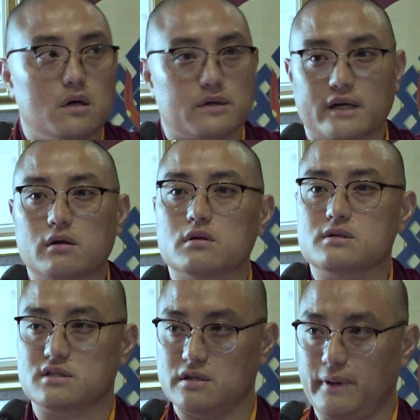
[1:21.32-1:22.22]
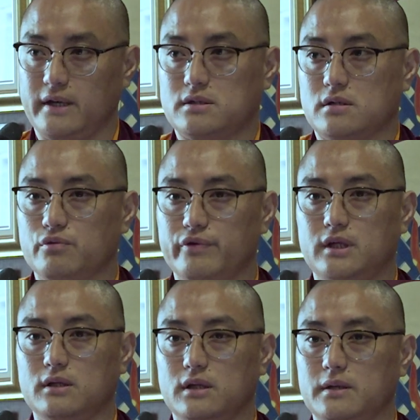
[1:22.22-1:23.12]
rigorous debate
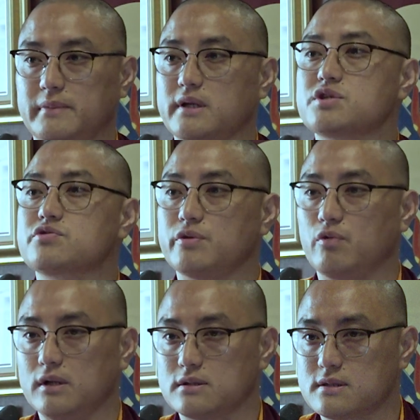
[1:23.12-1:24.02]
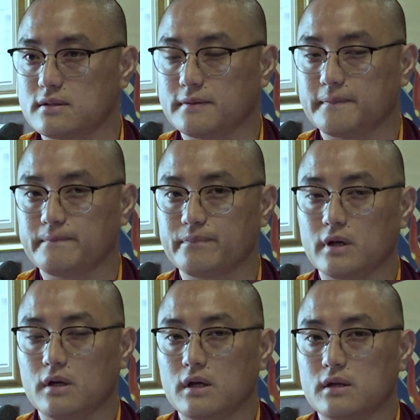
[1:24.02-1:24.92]
within the monastery walls.
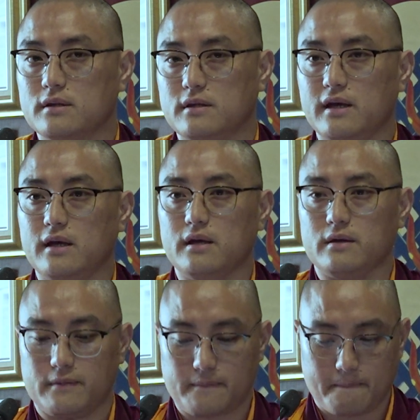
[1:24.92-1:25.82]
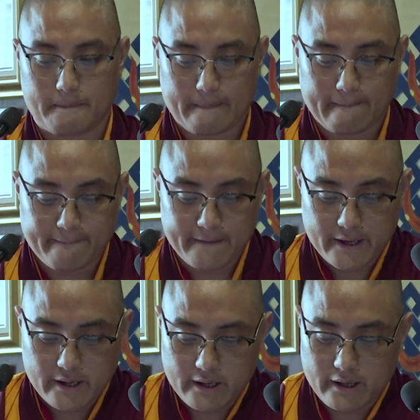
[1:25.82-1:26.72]
They
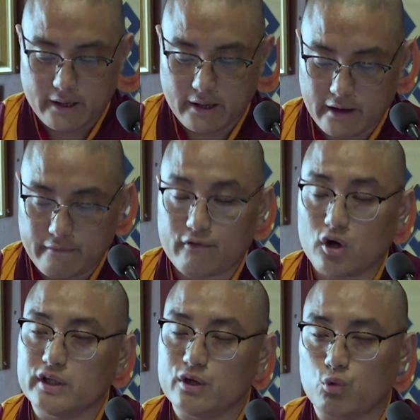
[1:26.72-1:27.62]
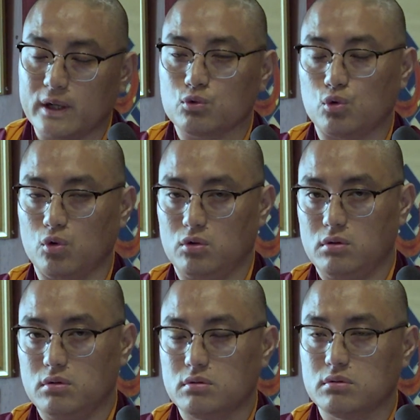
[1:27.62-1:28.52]
have only one
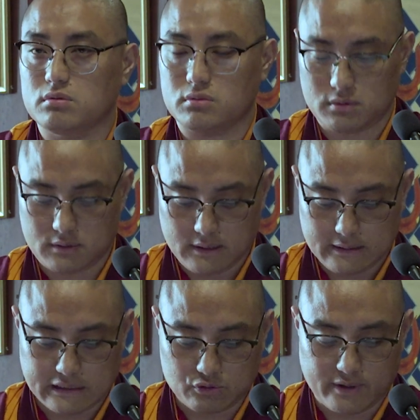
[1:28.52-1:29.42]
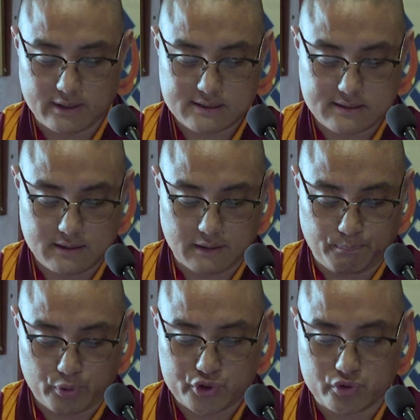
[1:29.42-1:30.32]
goal, that was the
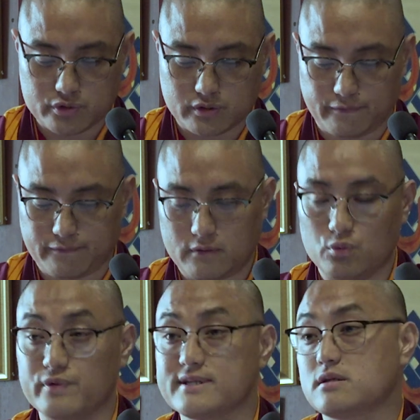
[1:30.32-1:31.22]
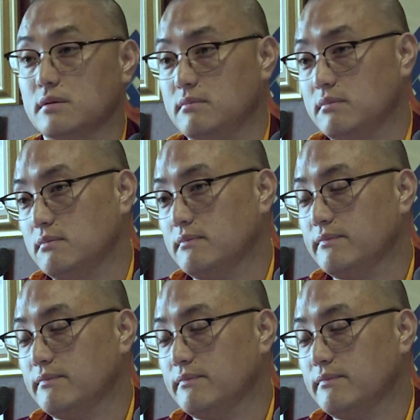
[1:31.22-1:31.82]
pursuit of wisdom,